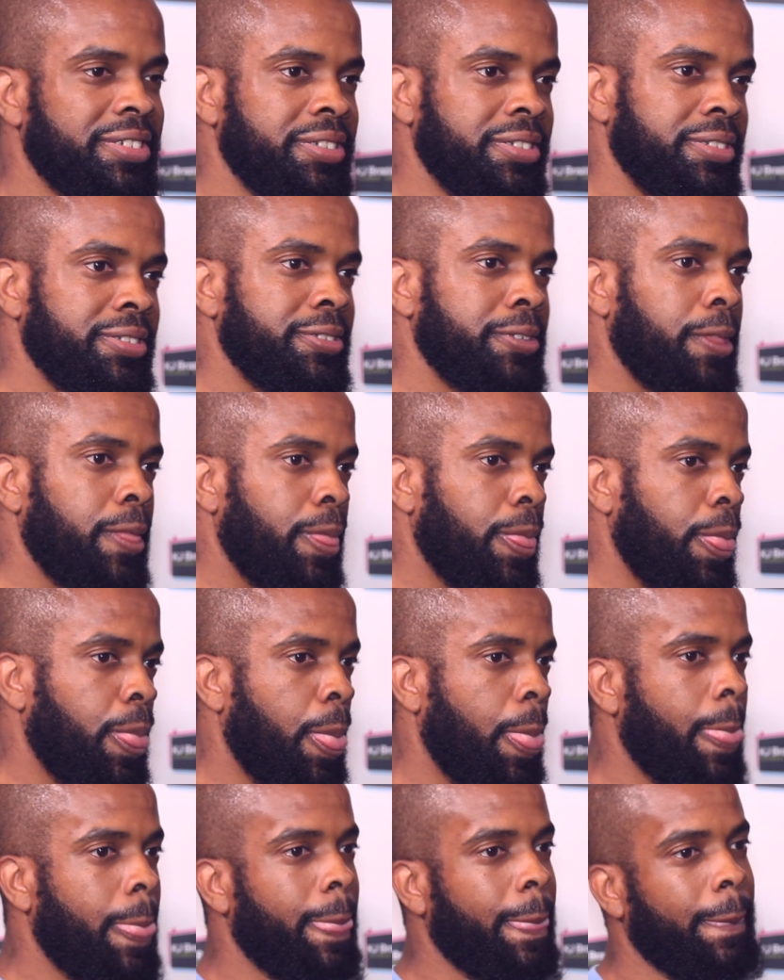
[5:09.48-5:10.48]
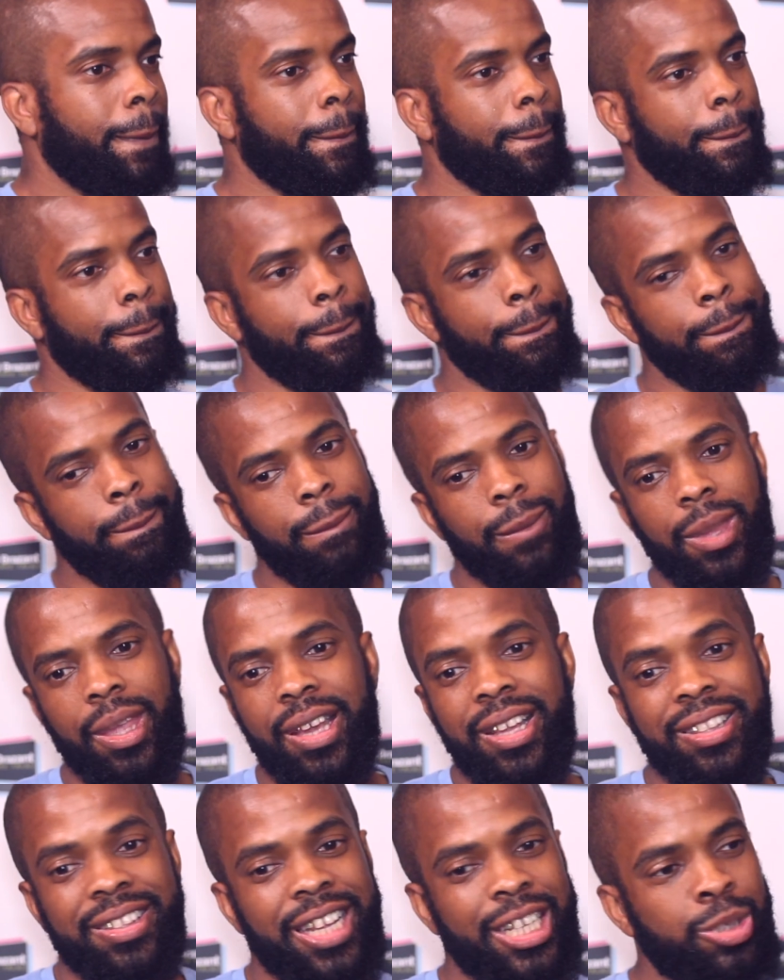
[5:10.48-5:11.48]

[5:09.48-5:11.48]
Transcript: You make money while you're sleeping. So how